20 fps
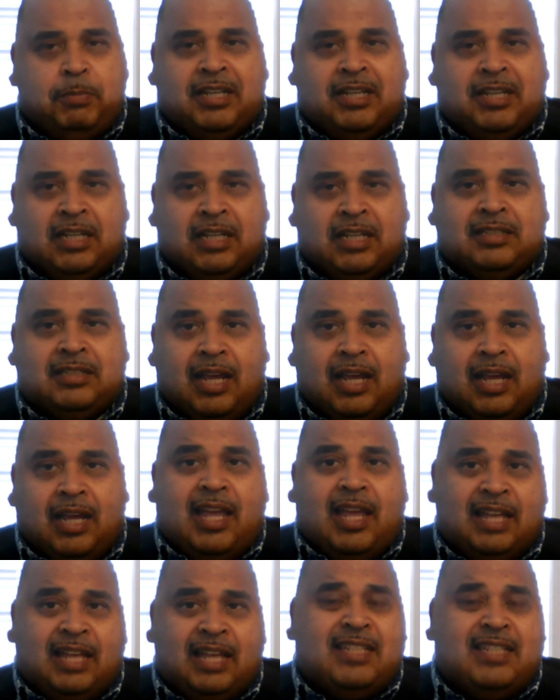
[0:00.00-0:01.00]
because
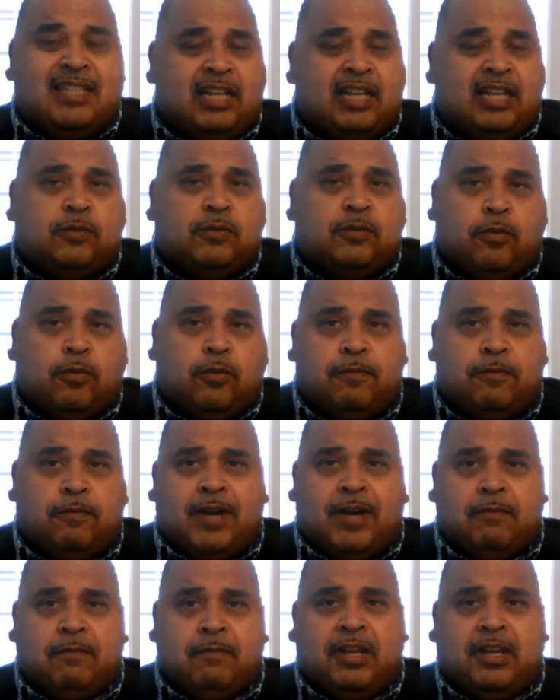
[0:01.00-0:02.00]
it takes 4 or
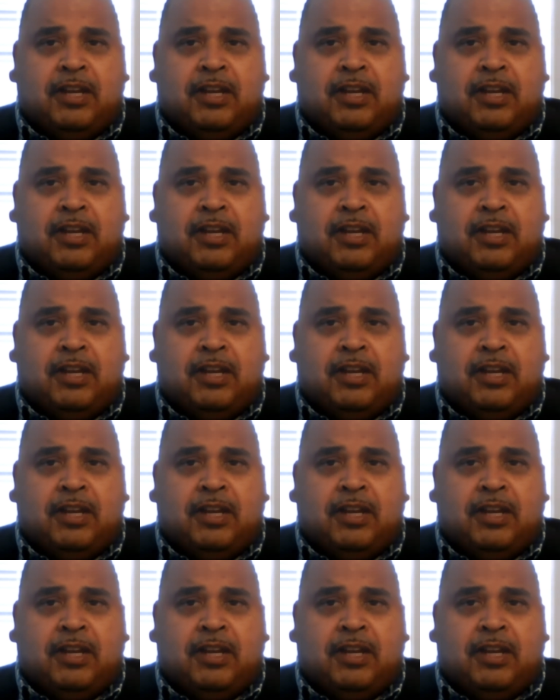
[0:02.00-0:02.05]
5